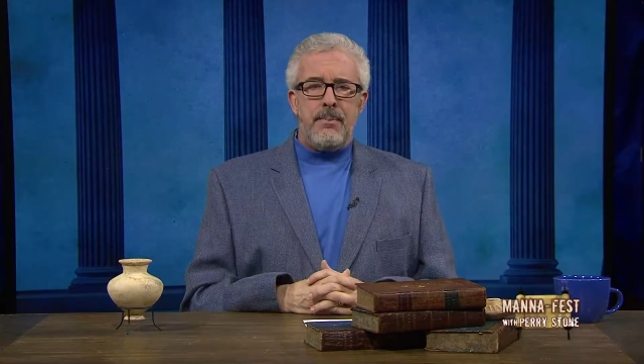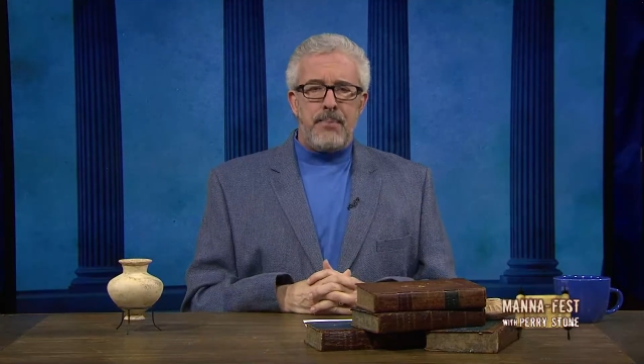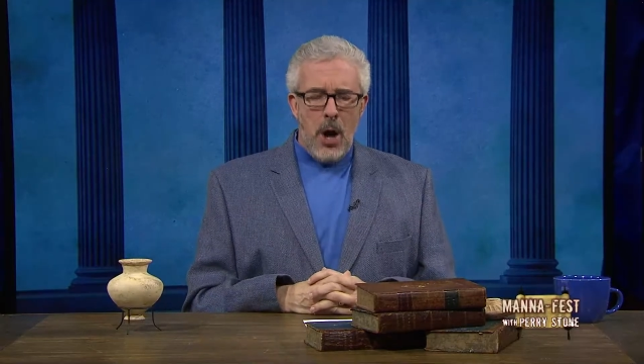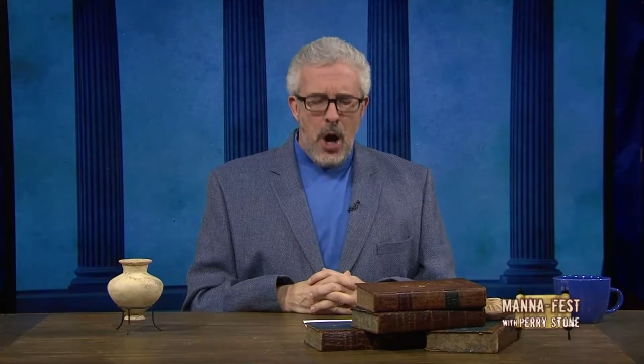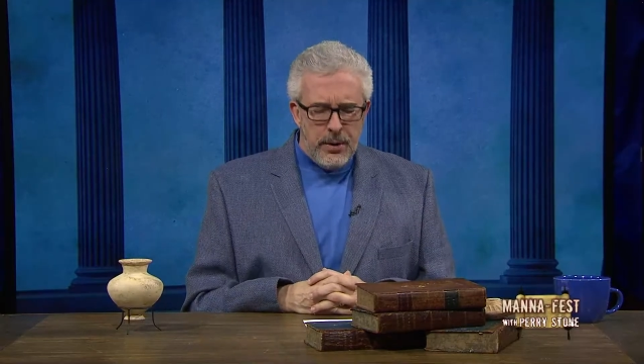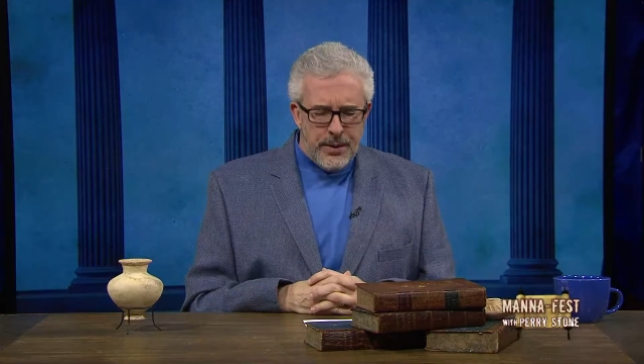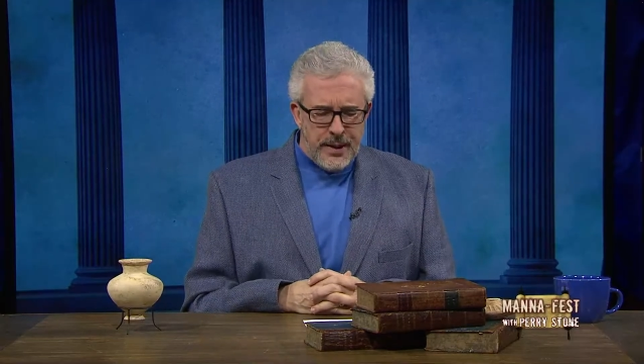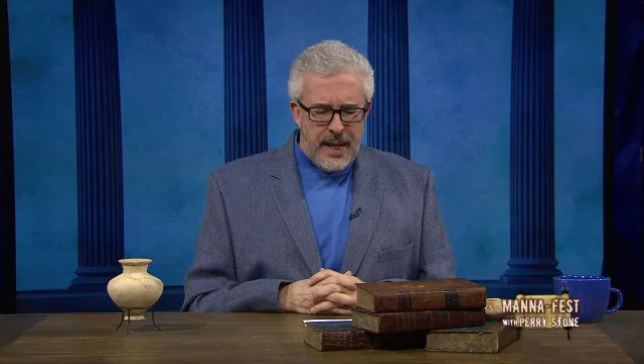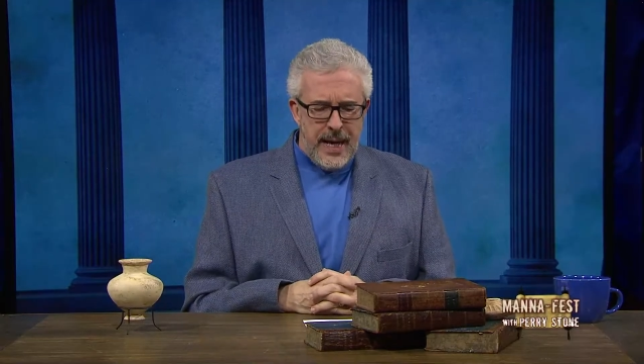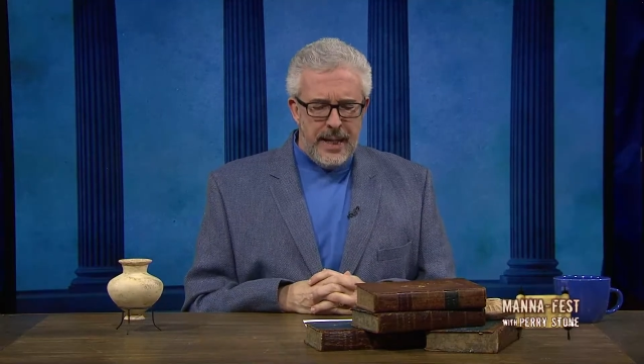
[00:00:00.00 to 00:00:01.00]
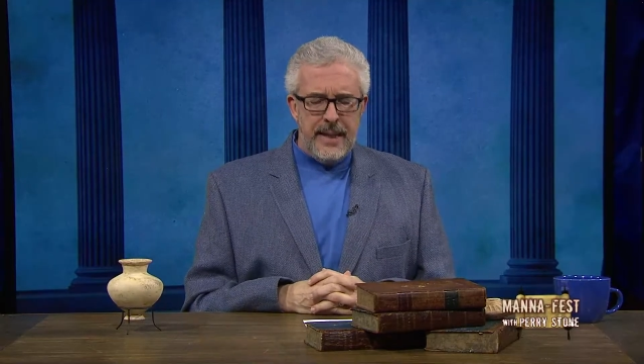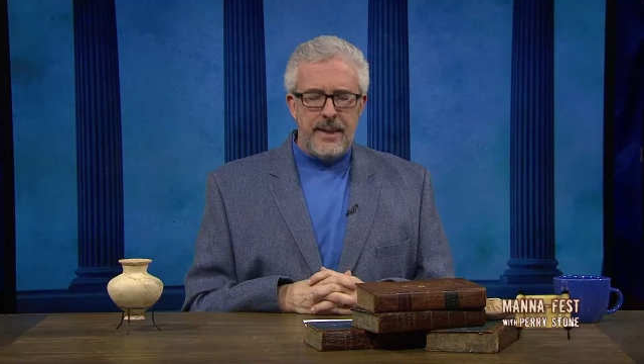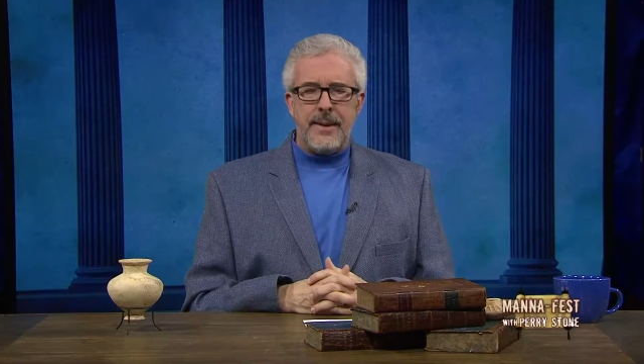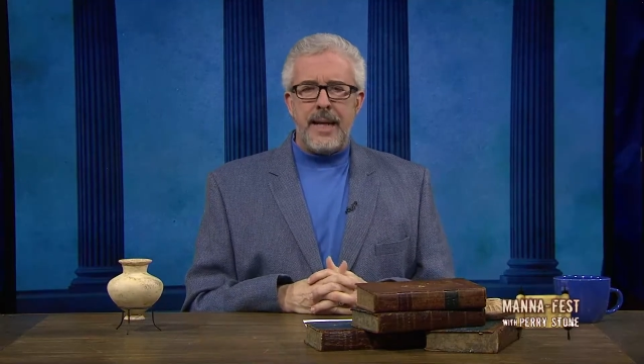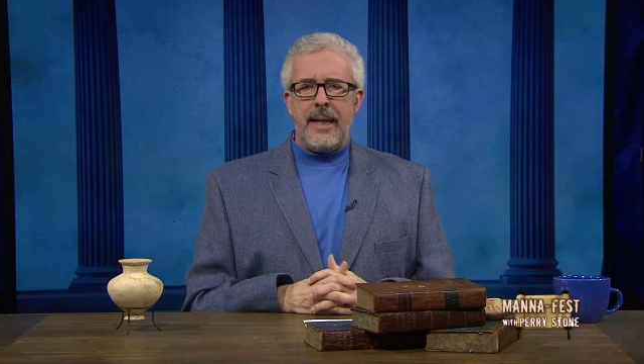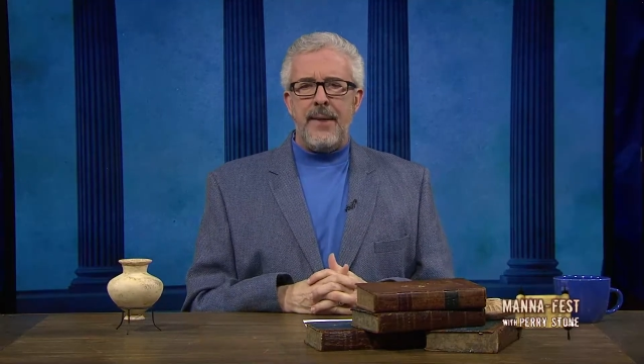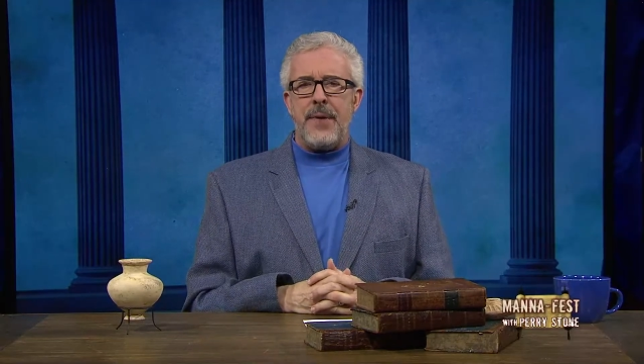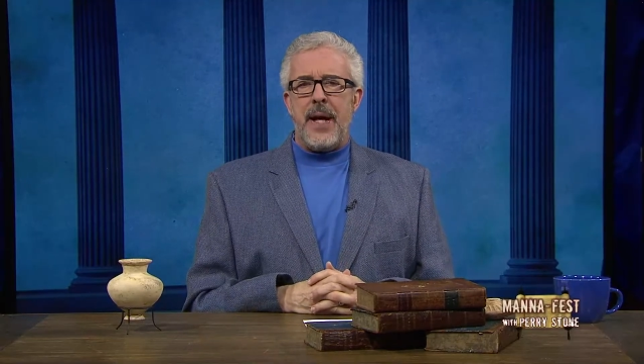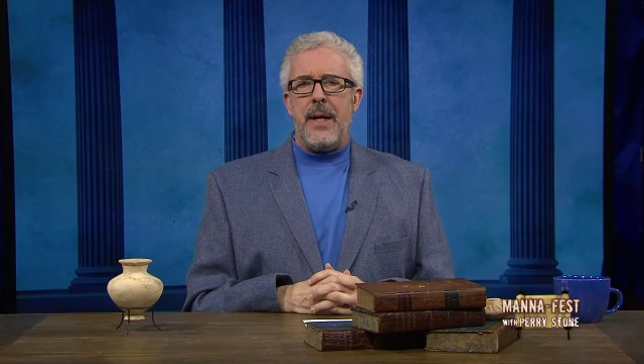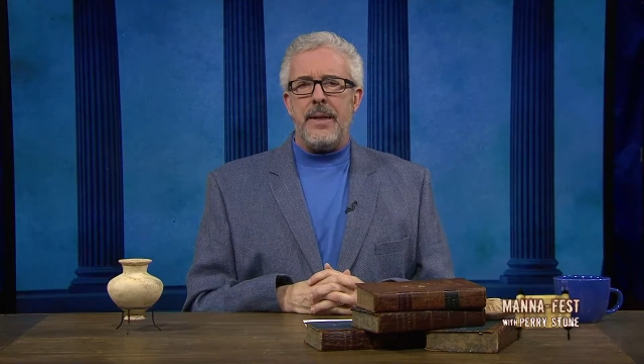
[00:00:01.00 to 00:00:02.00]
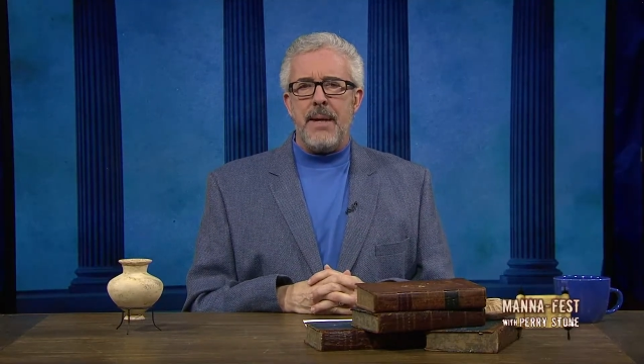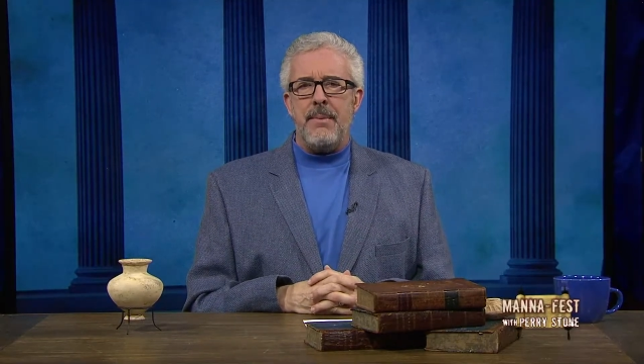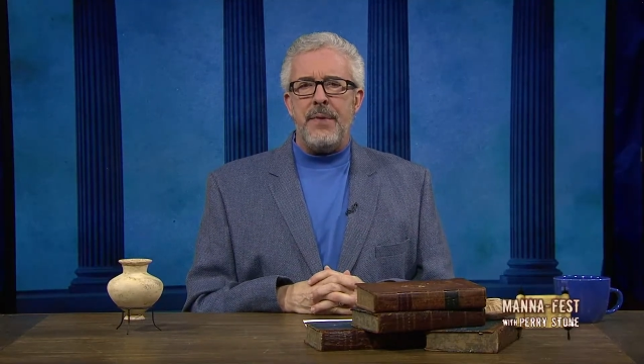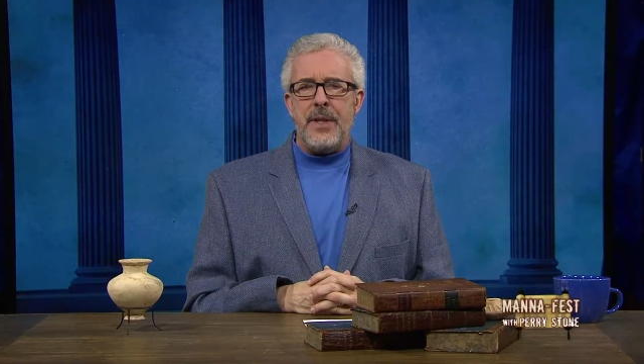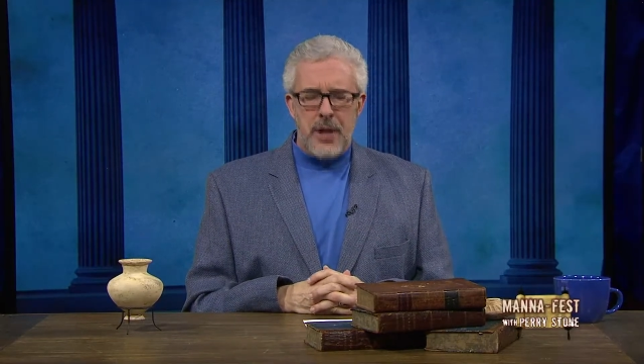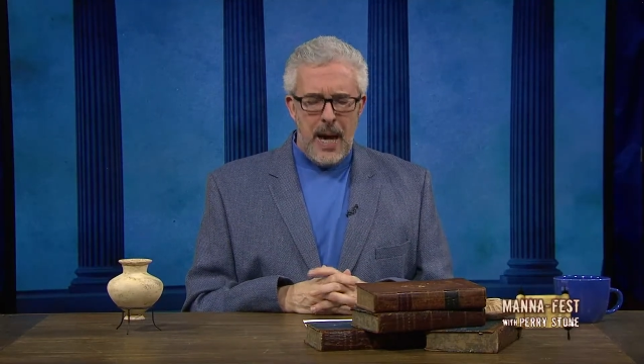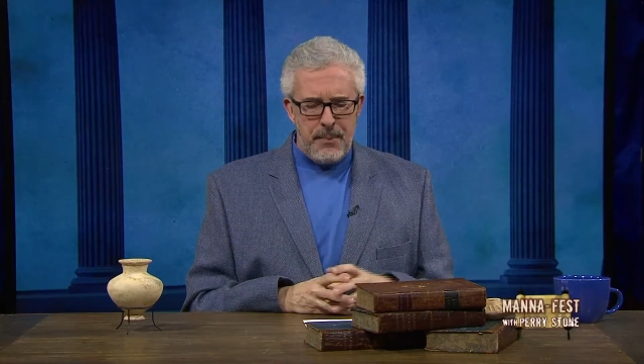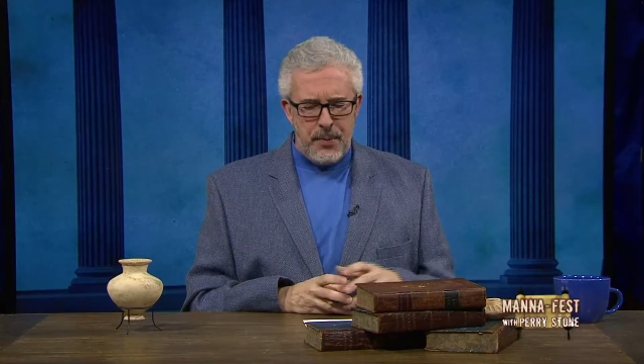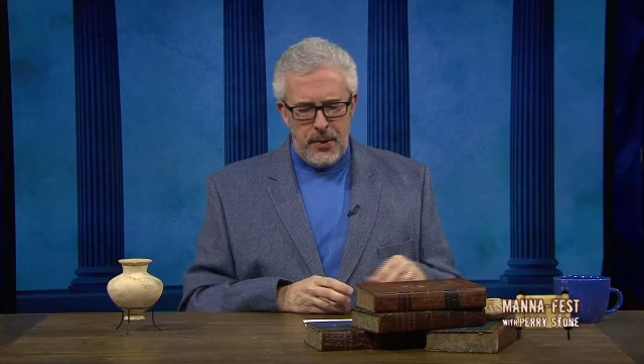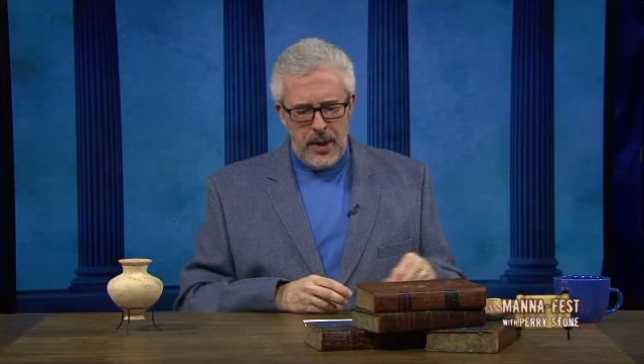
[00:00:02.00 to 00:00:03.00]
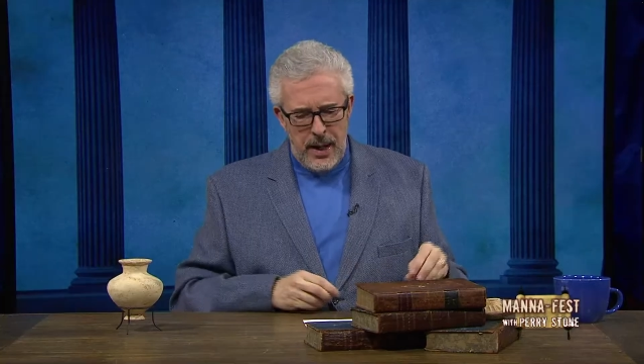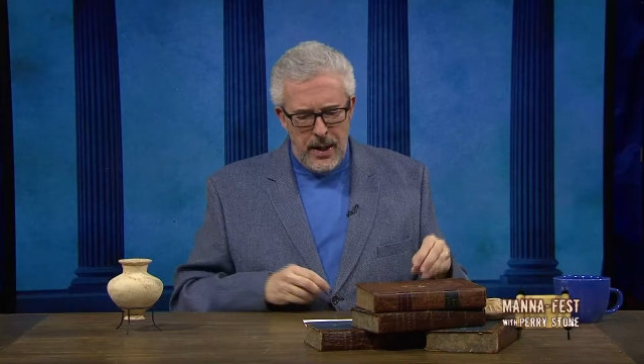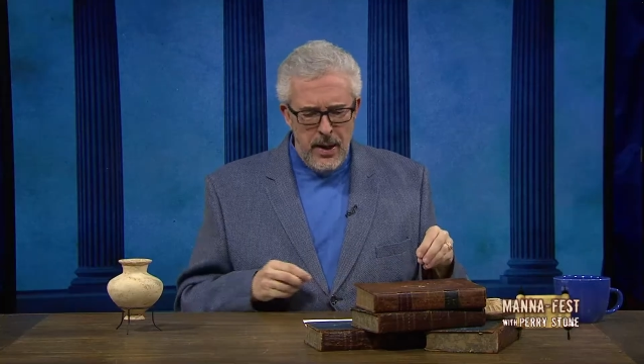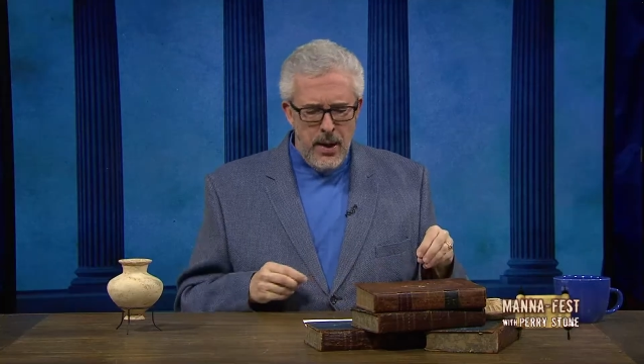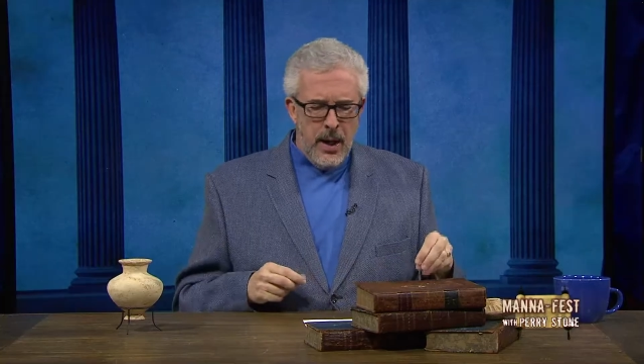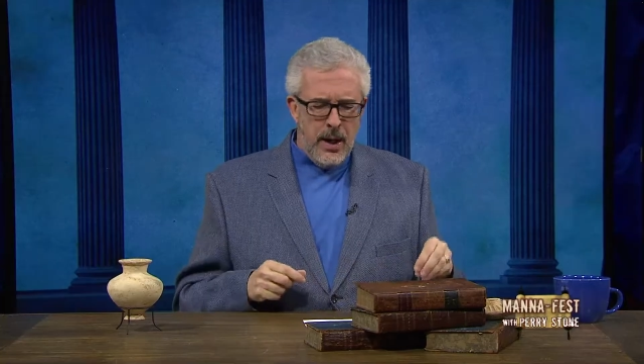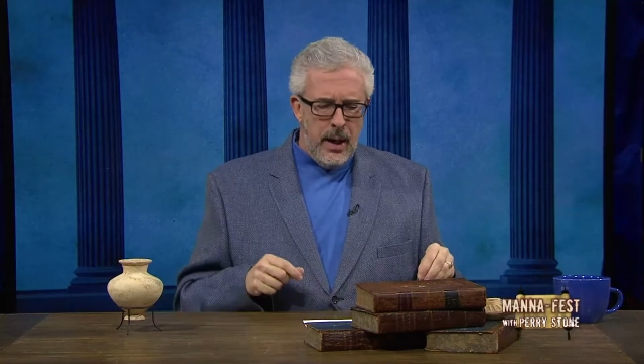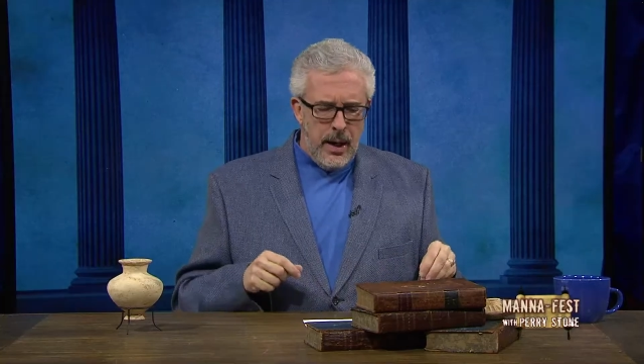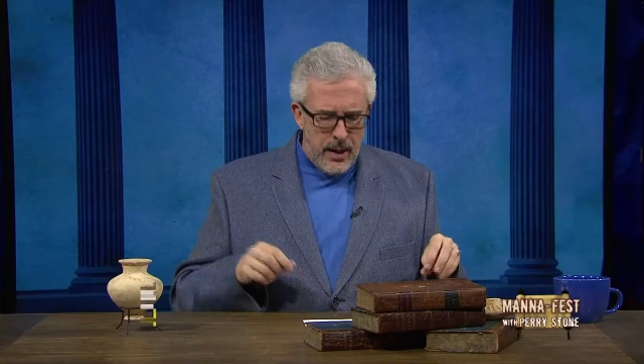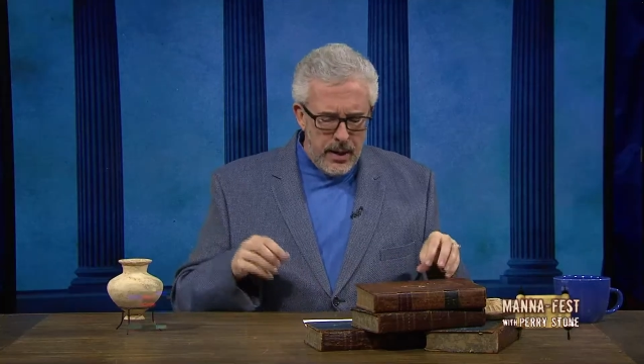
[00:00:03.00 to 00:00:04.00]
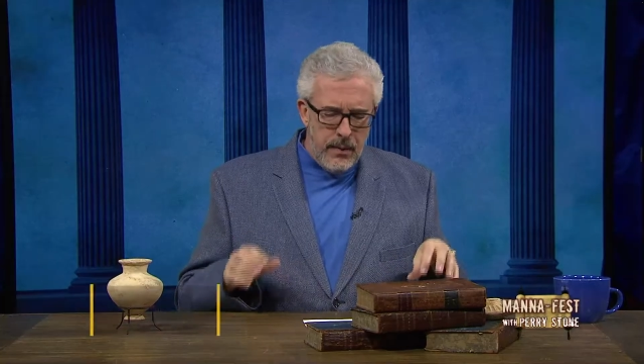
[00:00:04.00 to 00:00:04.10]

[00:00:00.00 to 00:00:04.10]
Paul said in 2 Timothy chapter, I